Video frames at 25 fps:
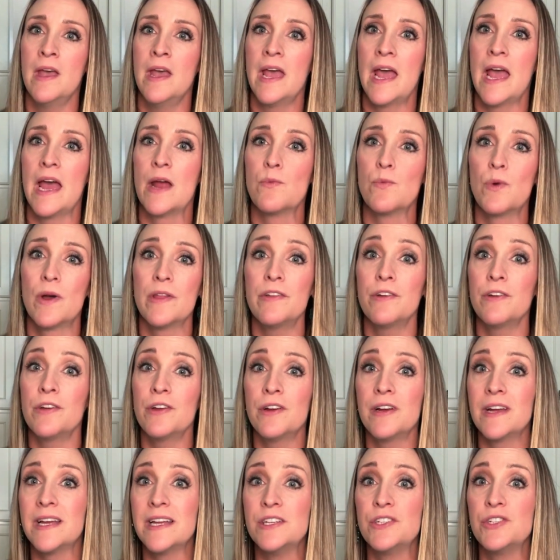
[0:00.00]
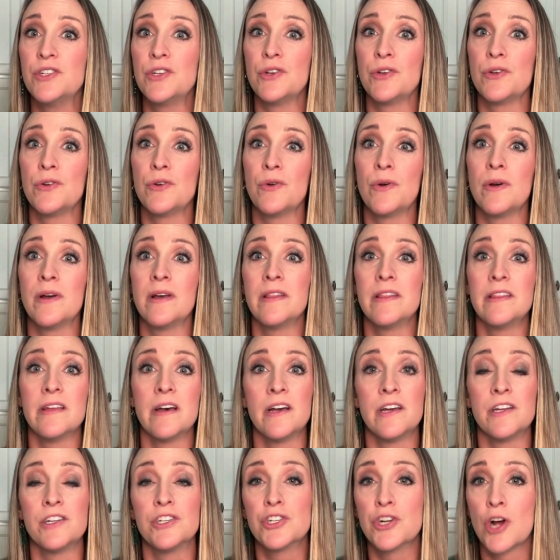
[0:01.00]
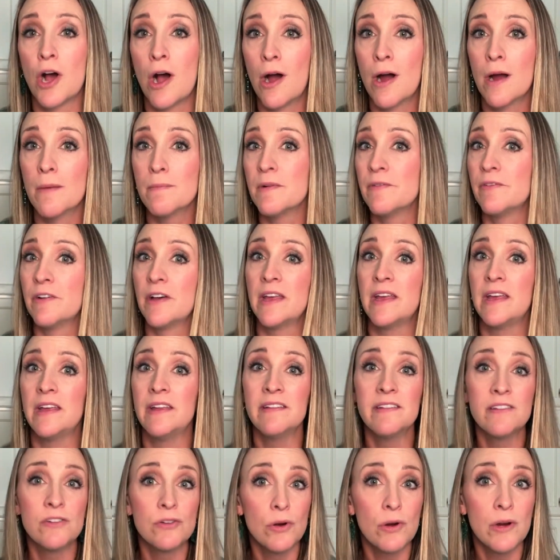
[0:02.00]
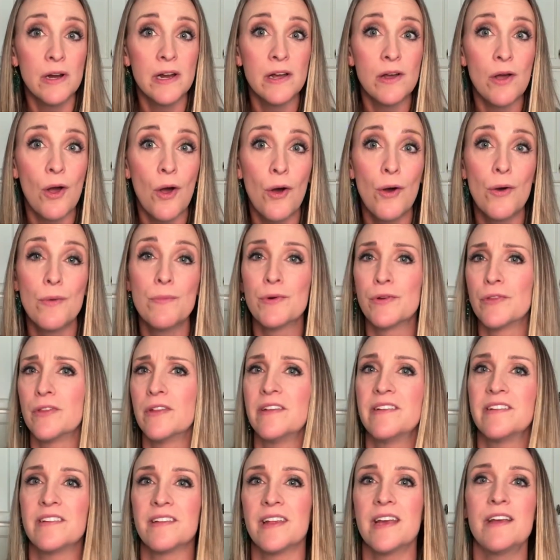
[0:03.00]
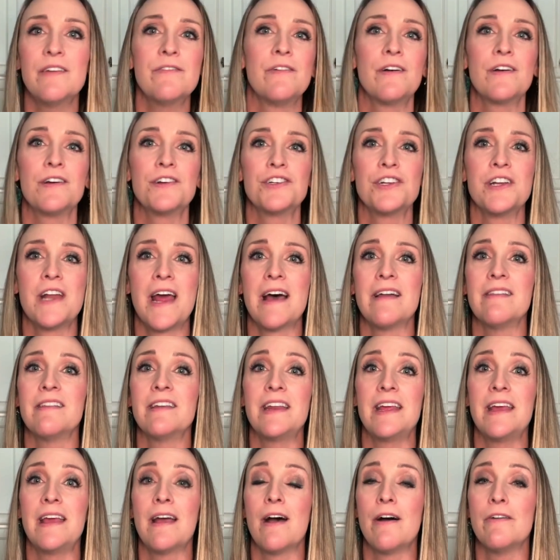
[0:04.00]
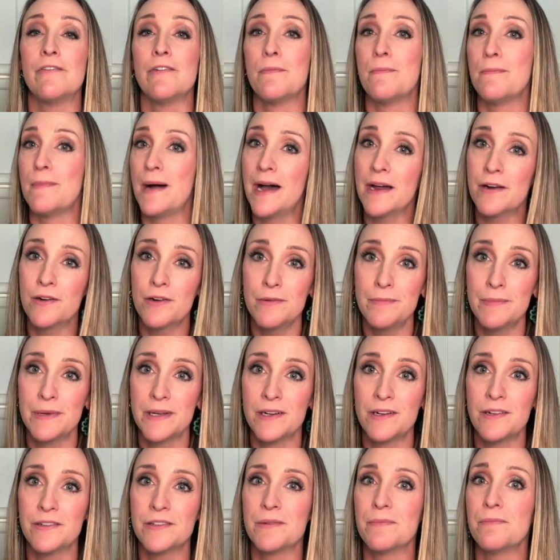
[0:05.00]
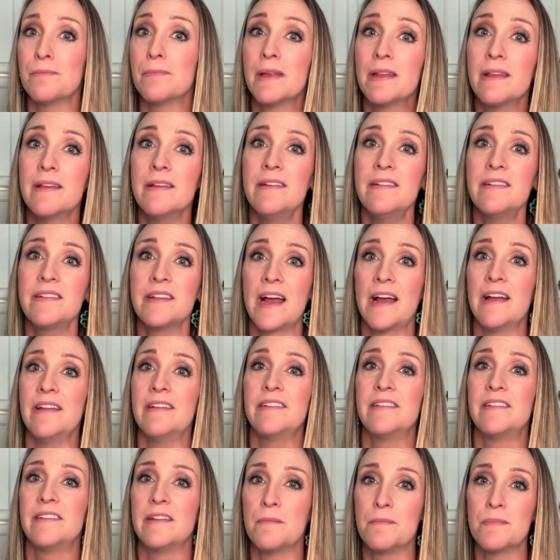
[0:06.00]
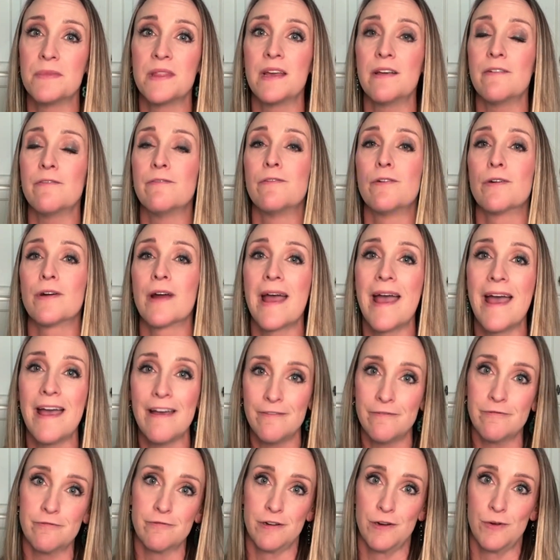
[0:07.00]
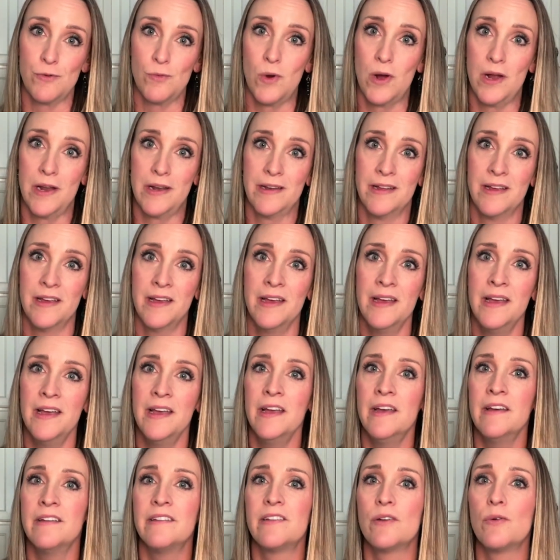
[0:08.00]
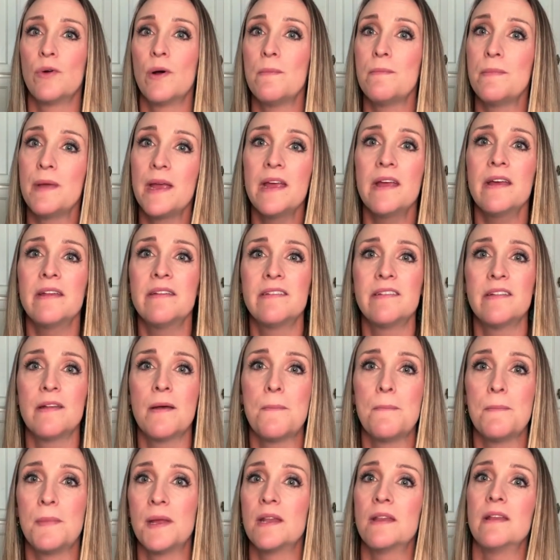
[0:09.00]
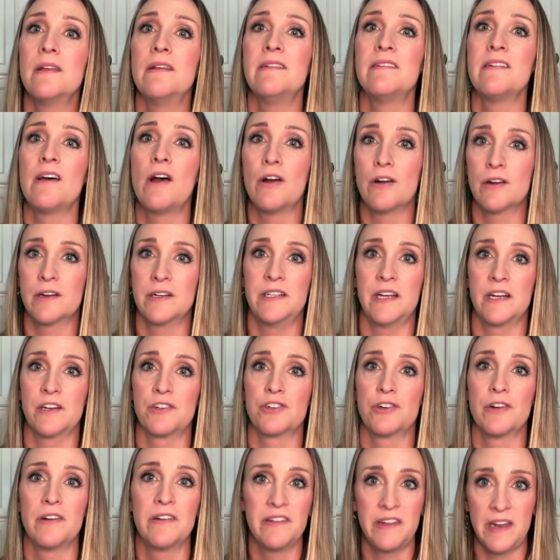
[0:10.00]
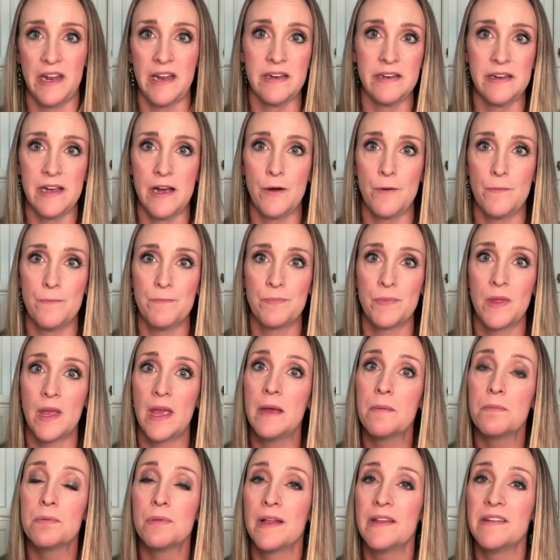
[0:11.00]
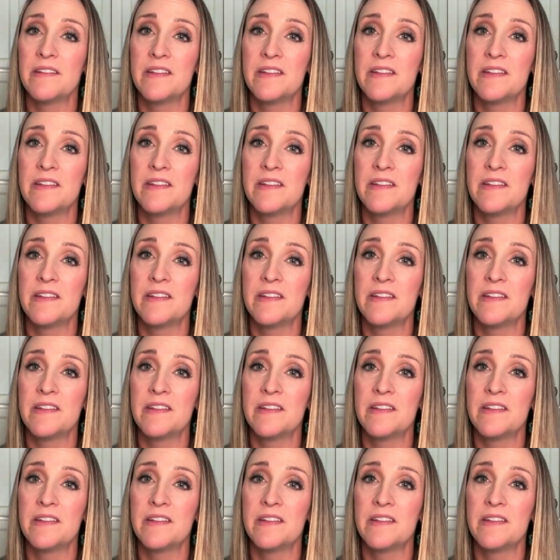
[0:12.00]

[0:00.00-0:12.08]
And whether you're into the charm of a historic home or the sleek functionality of a modern build, Midland's got something for everyone. So what makes Midland's architecture stand out? It blends